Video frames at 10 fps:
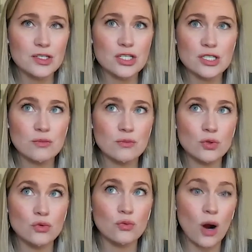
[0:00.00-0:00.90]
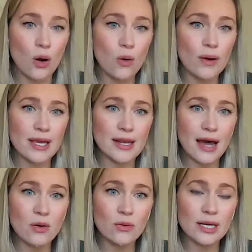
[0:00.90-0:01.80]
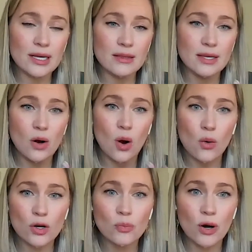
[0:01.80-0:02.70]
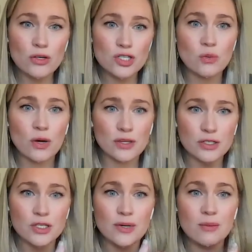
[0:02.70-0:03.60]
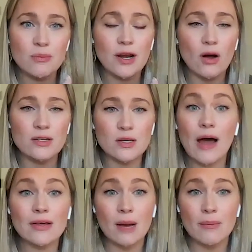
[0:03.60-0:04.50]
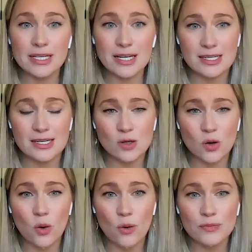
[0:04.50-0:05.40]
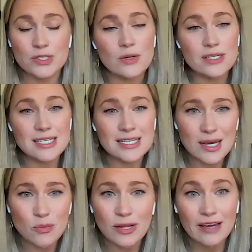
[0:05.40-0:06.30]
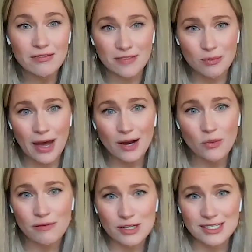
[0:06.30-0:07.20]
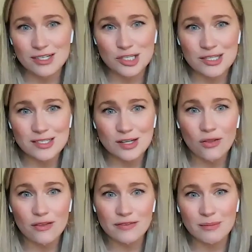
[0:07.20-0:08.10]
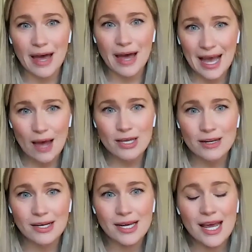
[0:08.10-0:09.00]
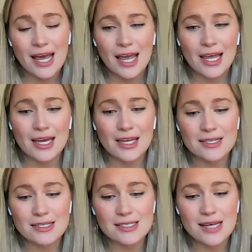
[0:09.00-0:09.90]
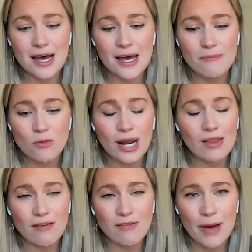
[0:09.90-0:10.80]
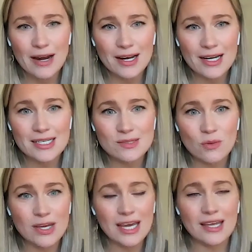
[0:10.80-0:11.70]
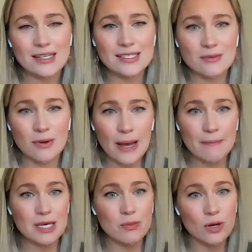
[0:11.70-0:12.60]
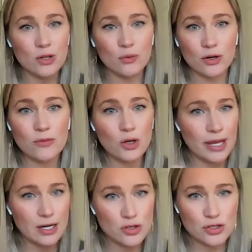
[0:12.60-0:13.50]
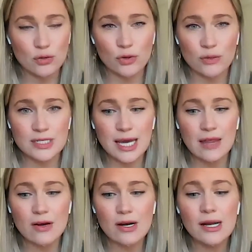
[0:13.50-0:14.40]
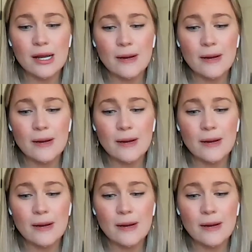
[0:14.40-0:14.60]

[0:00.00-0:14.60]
just grow in not only their own approach and what they're doing, but also how the company does it as a whole. So as an example, like feedback, one of our sessions is called the feedback habit. And what I love about it is when we get people in the room, your managers in a room together,